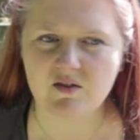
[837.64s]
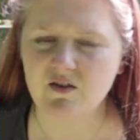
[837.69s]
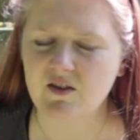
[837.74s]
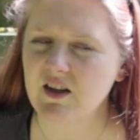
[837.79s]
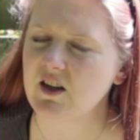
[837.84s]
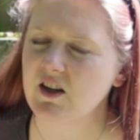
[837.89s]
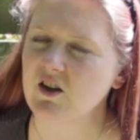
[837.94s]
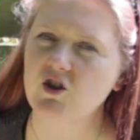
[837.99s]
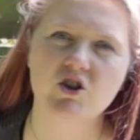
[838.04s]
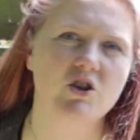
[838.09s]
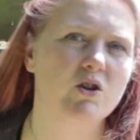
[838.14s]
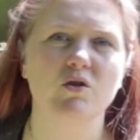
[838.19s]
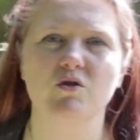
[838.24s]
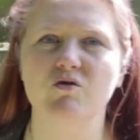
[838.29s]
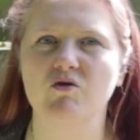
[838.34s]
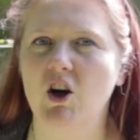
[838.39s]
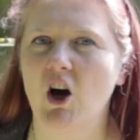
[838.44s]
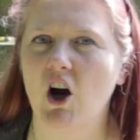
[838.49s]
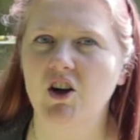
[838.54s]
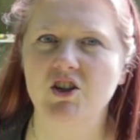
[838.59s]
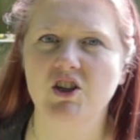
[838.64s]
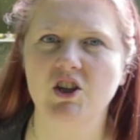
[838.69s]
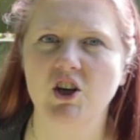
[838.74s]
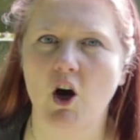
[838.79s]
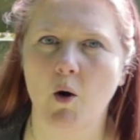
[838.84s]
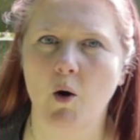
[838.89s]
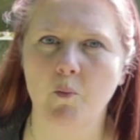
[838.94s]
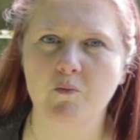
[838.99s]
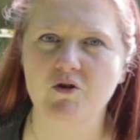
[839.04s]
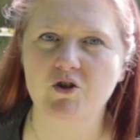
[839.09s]
the issues regarding
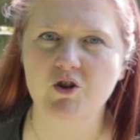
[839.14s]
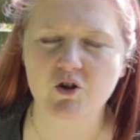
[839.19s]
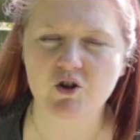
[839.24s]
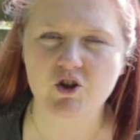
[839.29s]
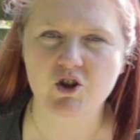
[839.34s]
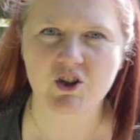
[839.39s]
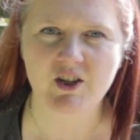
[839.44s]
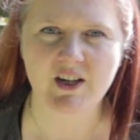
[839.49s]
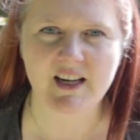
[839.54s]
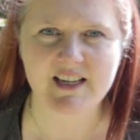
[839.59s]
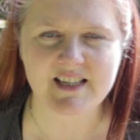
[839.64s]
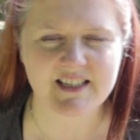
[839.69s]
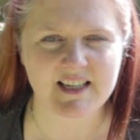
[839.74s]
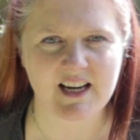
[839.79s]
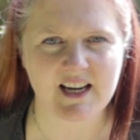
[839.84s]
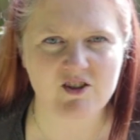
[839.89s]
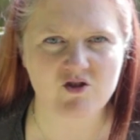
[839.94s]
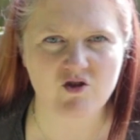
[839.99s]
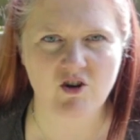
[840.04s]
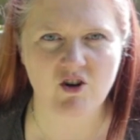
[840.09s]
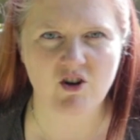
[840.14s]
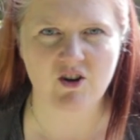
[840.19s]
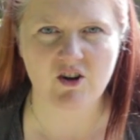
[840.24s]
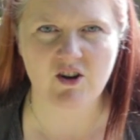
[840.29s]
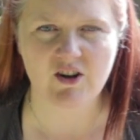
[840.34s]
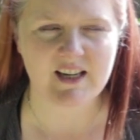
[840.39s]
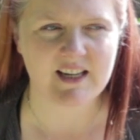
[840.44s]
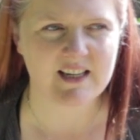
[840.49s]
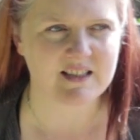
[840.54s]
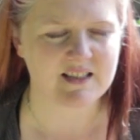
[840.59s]
yarn production,
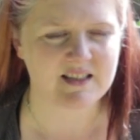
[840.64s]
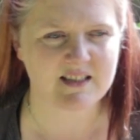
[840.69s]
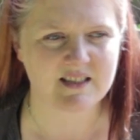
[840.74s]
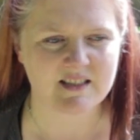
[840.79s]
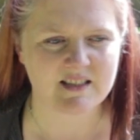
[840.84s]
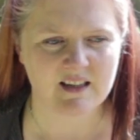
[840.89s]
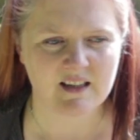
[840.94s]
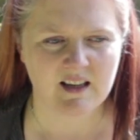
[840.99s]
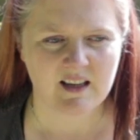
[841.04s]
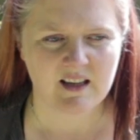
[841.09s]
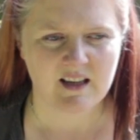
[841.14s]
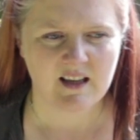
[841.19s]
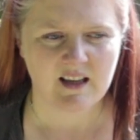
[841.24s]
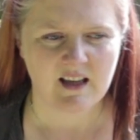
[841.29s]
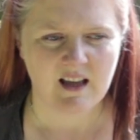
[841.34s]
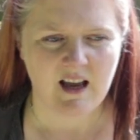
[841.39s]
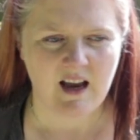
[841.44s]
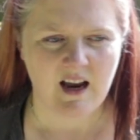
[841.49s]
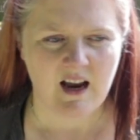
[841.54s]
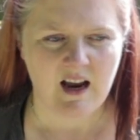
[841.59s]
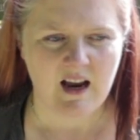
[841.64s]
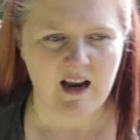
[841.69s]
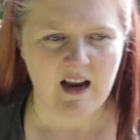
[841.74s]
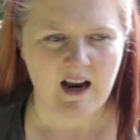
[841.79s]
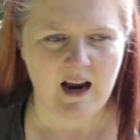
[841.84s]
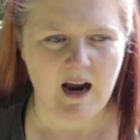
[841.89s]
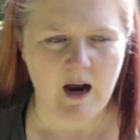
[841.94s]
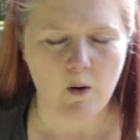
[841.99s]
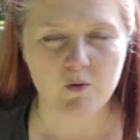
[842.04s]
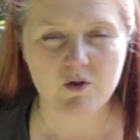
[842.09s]
etc. It's,
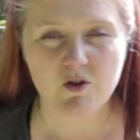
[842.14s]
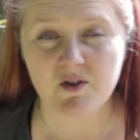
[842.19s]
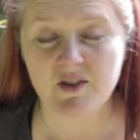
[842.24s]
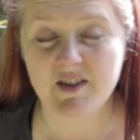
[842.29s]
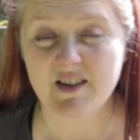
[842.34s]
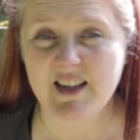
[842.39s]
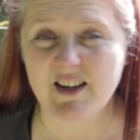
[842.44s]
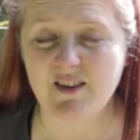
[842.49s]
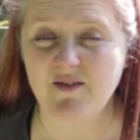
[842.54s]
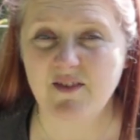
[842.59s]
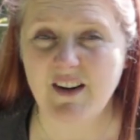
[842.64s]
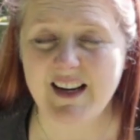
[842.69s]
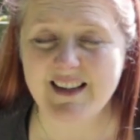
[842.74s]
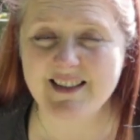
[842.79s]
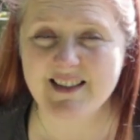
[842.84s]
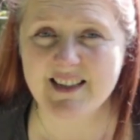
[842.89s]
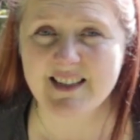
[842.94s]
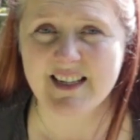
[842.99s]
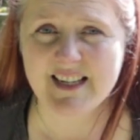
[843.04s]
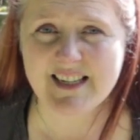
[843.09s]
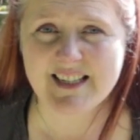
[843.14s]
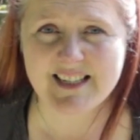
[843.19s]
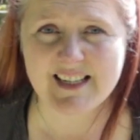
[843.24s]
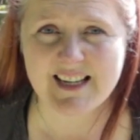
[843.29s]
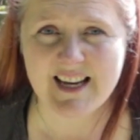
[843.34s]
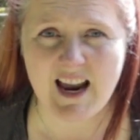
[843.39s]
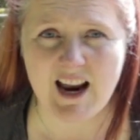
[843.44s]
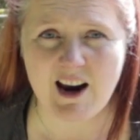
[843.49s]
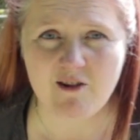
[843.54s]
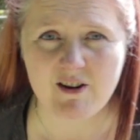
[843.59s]
I was going to say, a
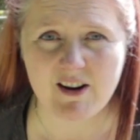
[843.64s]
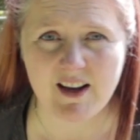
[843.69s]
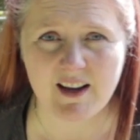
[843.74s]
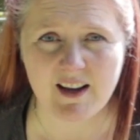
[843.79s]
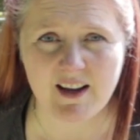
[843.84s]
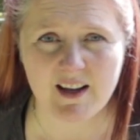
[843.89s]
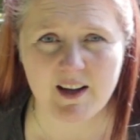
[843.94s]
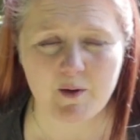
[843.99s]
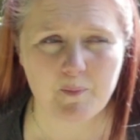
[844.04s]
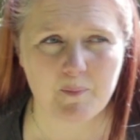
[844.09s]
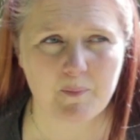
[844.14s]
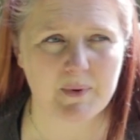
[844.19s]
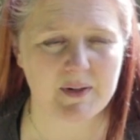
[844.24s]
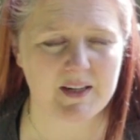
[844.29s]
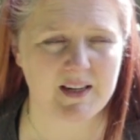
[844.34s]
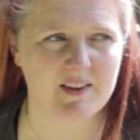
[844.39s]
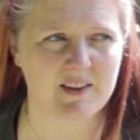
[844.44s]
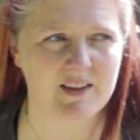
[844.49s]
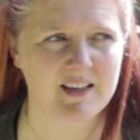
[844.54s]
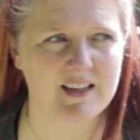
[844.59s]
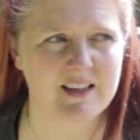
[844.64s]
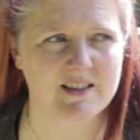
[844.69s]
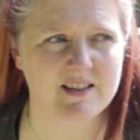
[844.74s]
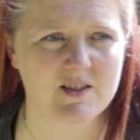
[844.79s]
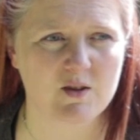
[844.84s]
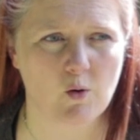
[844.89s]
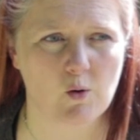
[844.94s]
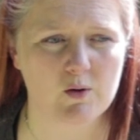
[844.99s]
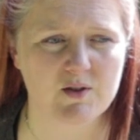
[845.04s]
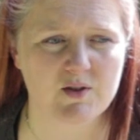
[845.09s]
fascinating area, but I think
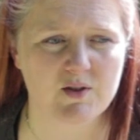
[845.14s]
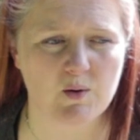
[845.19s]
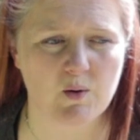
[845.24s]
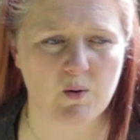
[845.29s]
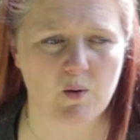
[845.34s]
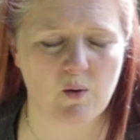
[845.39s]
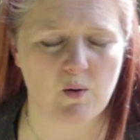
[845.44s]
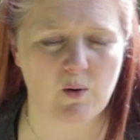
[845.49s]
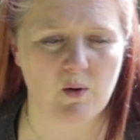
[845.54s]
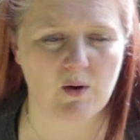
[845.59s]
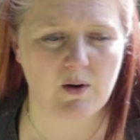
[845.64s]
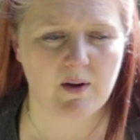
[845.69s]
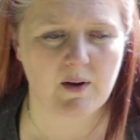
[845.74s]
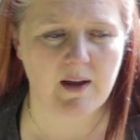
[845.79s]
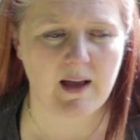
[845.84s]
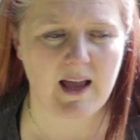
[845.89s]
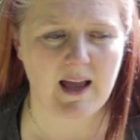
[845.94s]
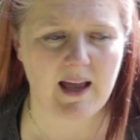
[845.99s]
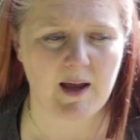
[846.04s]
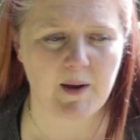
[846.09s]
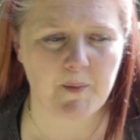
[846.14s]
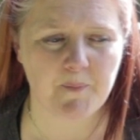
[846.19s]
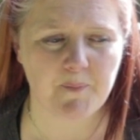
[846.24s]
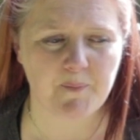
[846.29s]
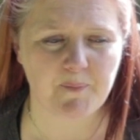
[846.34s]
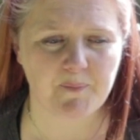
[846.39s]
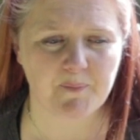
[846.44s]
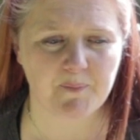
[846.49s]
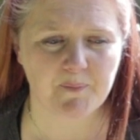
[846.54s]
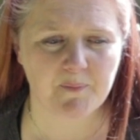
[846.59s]
also
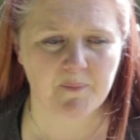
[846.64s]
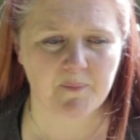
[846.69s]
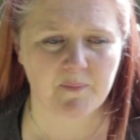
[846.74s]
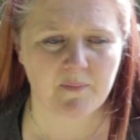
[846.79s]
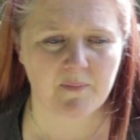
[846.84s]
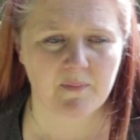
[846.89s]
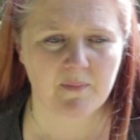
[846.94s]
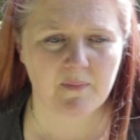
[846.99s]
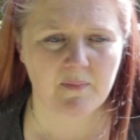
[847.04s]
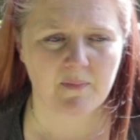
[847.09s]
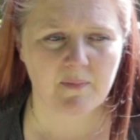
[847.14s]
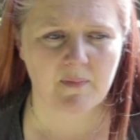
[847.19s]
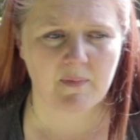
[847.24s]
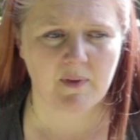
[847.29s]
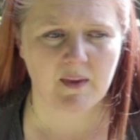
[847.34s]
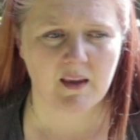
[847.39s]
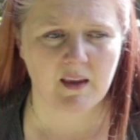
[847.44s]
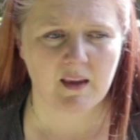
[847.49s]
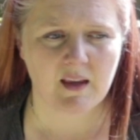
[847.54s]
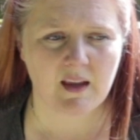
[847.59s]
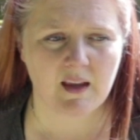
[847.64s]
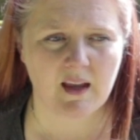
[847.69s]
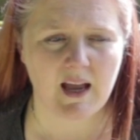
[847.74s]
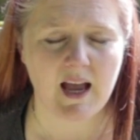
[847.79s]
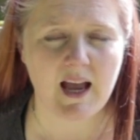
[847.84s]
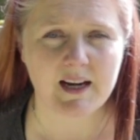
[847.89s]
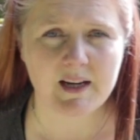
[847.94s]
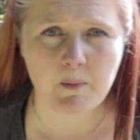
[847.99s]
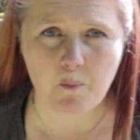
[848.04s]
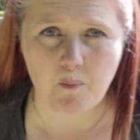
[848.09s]
an
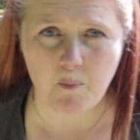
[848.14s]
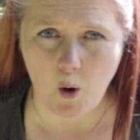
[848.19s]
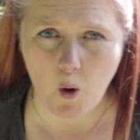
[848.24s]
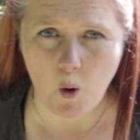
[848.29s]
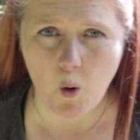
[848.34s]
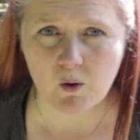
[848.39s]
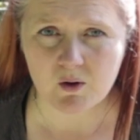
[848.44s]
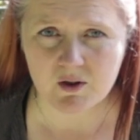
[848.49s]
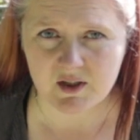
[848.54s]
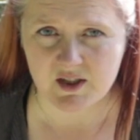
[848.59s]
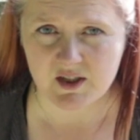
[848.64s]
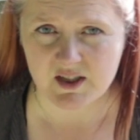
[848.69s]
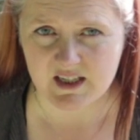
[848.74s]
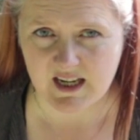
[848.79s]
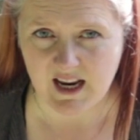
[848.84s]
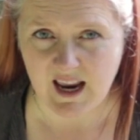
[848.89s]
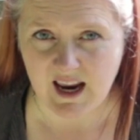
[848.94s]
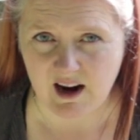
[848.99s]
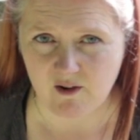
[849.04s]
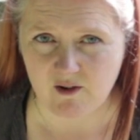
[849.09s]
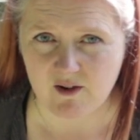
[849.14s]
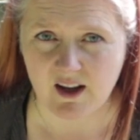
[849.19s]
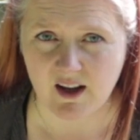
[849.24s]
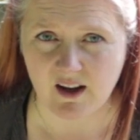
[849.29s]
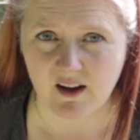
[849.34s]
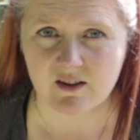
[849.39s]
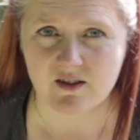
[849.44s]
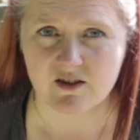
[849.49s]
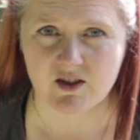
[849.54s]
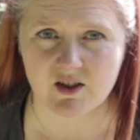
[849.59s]
important
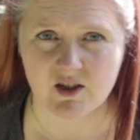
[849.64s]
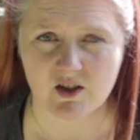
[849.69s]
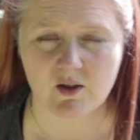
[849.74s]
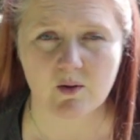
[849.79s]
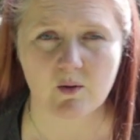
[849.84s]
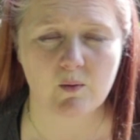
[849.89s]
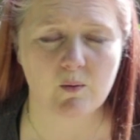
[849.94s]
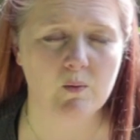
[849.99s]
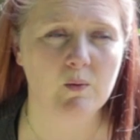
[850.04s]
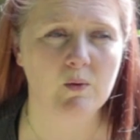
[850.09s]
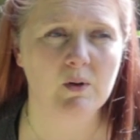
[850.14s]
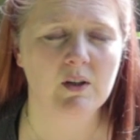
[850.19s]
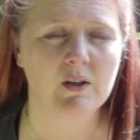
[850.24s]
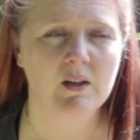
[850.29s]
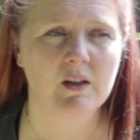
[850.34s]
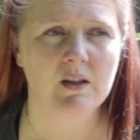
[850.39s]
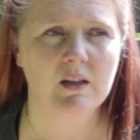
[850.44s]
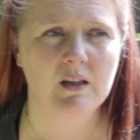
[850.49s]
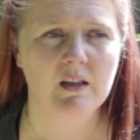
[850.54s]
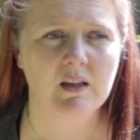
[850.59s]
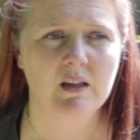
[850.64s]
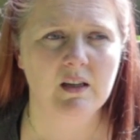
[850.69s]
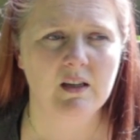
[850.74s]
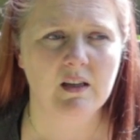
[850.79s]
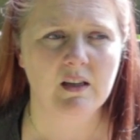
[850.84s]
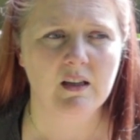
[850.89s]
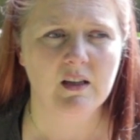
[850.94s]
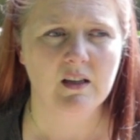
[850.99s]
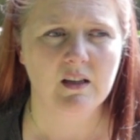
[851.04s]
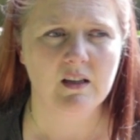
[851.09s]
area to
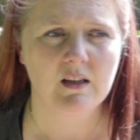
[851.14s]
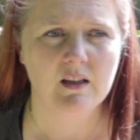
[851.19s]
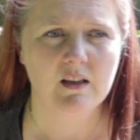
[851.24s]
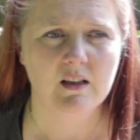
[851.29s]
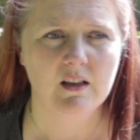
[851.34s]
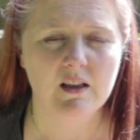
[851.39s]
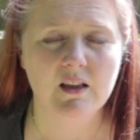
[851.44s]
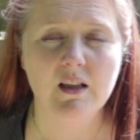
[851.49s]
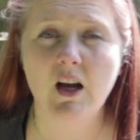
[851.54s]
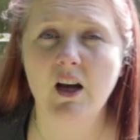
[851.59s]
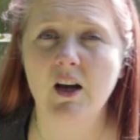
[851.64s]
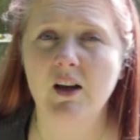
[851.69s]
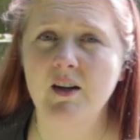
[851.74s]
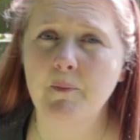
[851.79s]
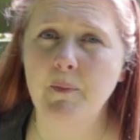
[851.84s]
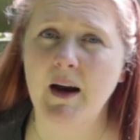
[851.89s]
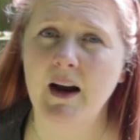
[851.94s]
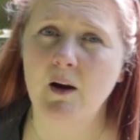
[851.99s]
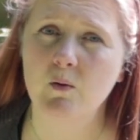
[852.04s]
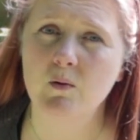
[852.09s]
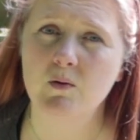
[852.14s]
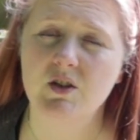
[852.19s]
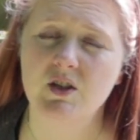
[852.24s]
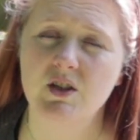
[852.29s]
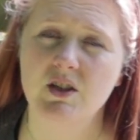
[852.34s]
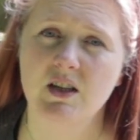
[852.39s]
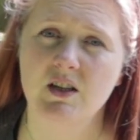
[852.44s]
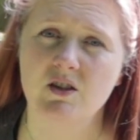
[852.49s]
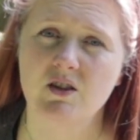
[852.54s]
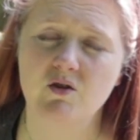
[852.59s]
learn
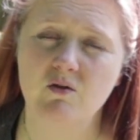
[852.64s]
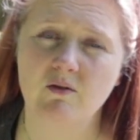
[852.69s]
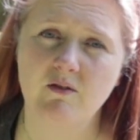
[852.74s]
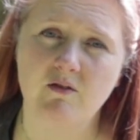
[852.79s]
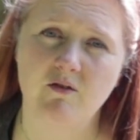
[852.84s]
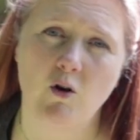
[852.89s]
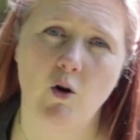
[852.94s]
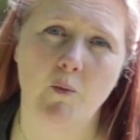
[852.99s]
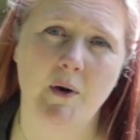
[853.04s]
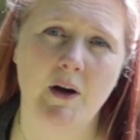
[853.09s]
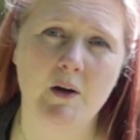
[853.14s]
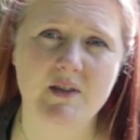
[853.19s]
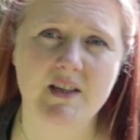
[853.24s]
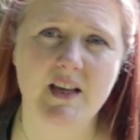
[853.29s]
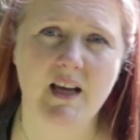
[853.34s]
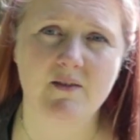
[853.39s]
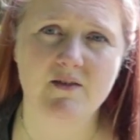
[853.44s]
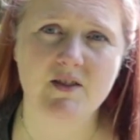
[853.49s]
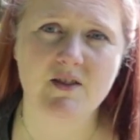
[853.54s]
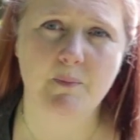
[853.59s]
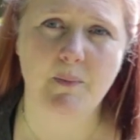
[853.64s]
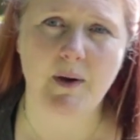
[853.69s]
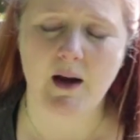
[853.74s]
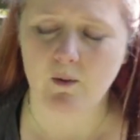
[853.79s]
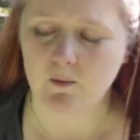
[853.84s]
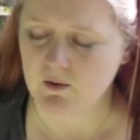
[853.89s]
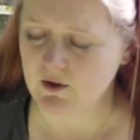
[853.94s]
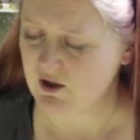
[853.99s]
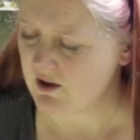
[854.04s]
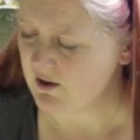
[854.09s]
about and to inform ourselves
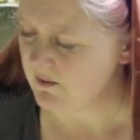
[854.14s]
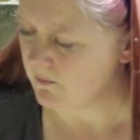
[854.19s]
about